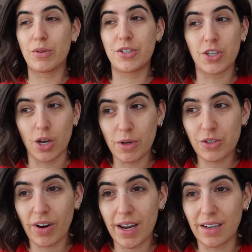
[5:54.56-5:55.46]
was so much
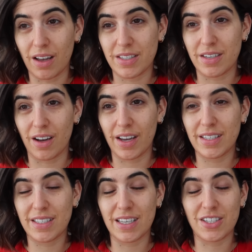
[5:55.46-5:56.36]
rain last
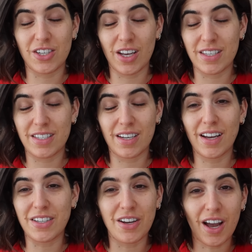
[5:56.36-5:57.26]
night. It's just, I
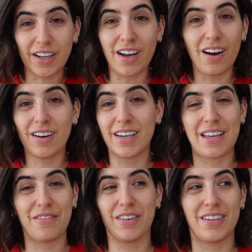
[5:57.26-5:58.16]
don't, I can't
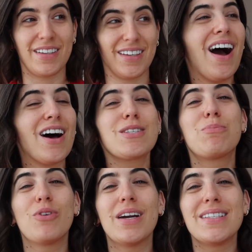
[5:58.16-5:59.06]
even, us
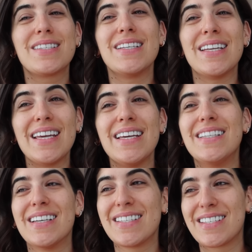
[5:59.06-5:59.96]
Brits
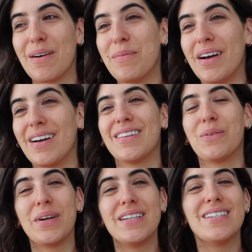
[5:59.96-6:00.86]
need a summer. The
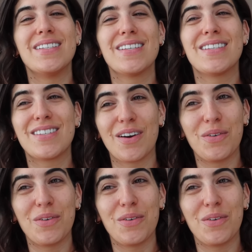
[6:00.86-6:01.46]
winters are so